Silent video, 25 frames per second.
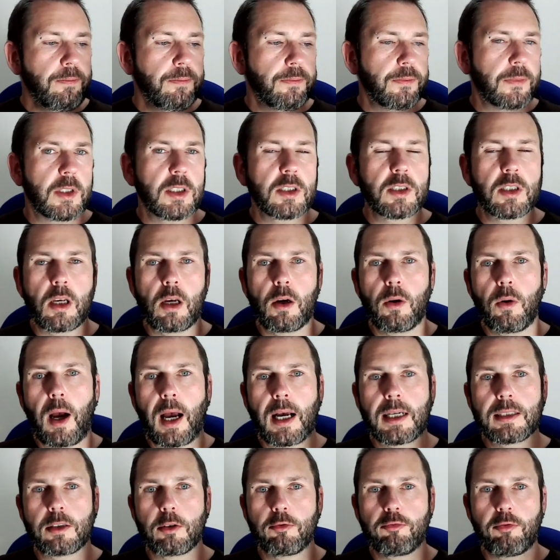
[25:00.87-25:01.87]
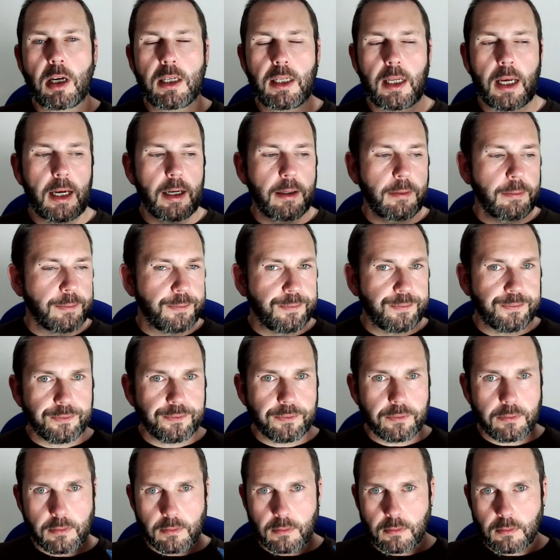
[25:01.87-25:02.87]
So as a runner,
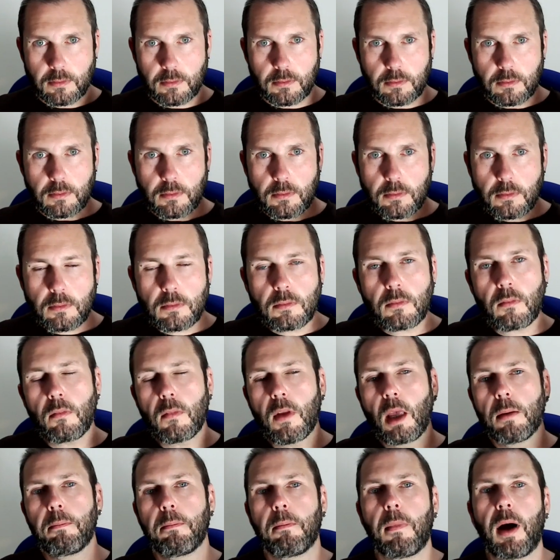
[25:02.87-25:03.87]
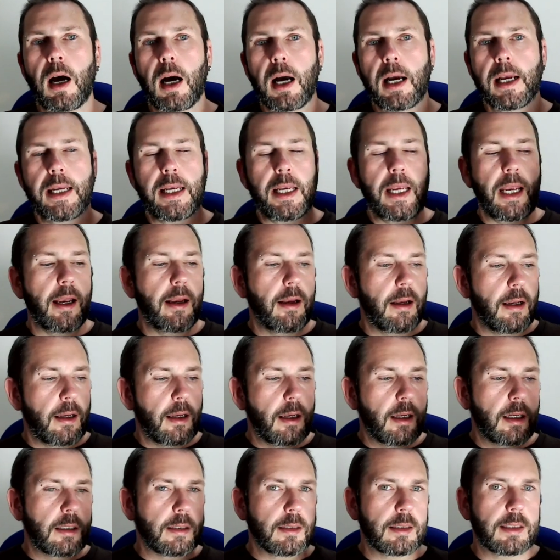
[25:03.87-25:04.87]
my
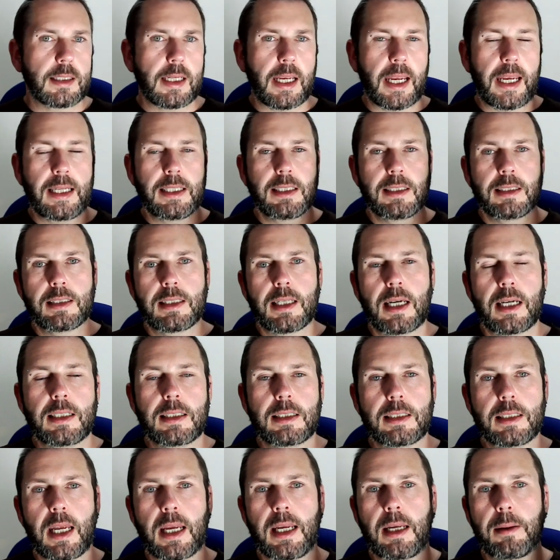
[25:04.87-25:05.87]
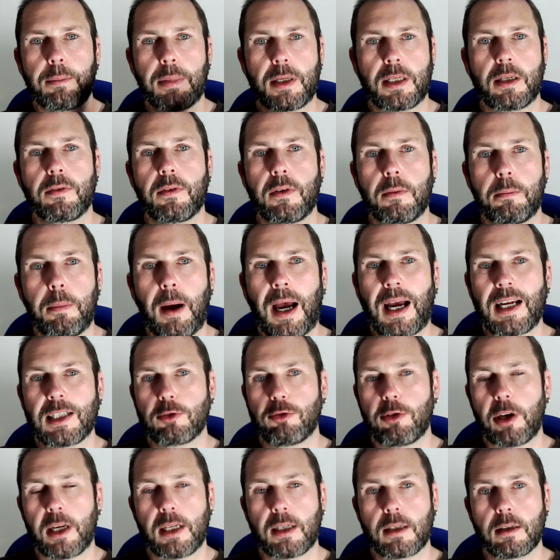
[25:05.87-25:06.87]
skin does take a bit of a
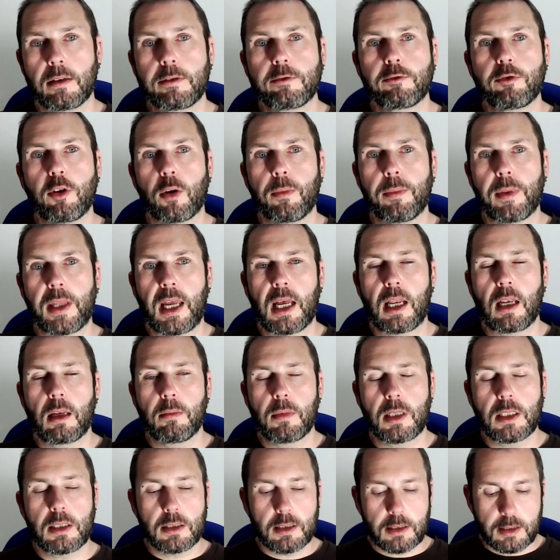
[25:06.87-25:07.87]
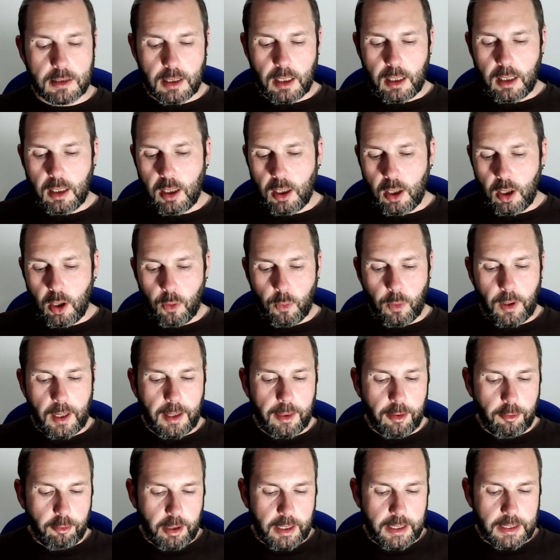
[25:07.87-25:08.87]
battering from the elements,
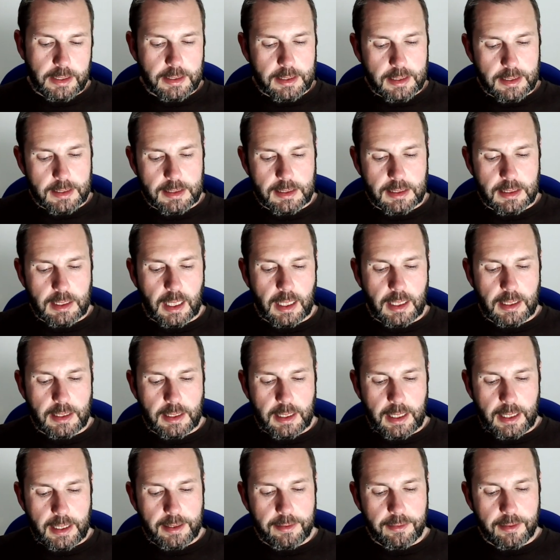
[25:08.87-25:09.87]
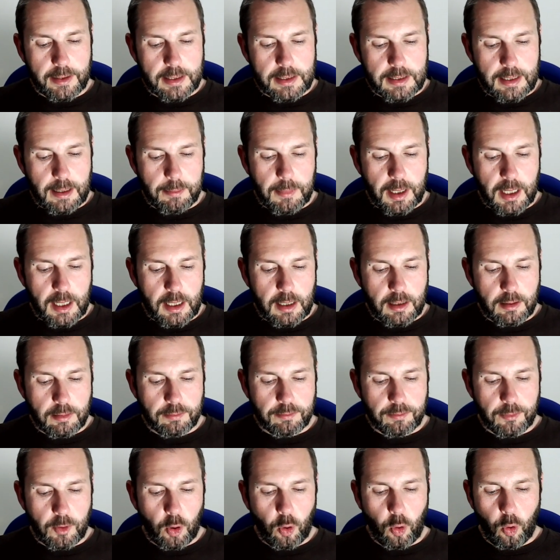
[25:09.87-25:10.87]
whether it's sun in the summer
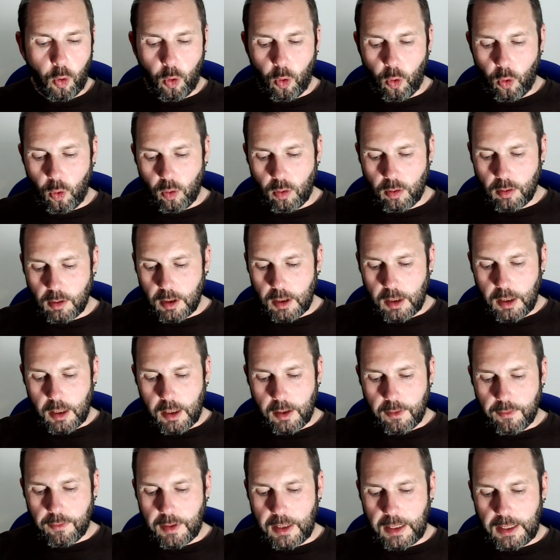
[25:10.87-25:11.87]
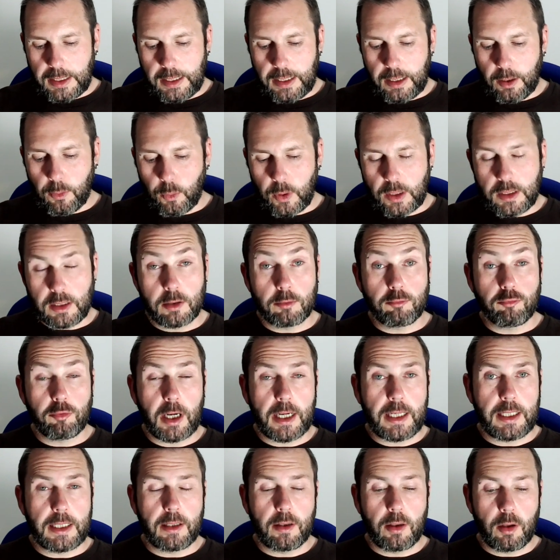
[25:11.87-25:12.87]
or the wind and
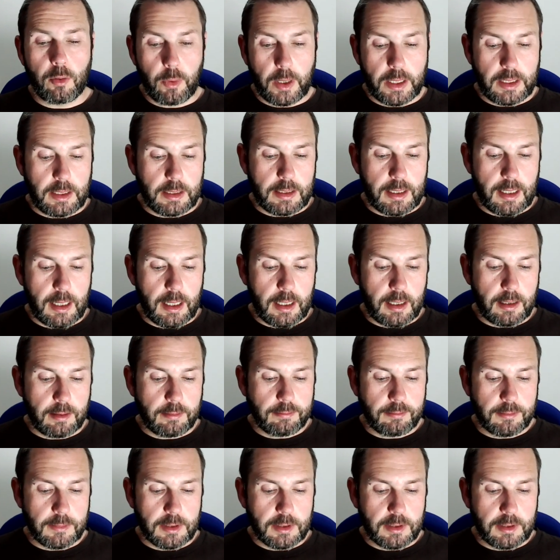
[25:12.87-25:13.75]
rain in the winter.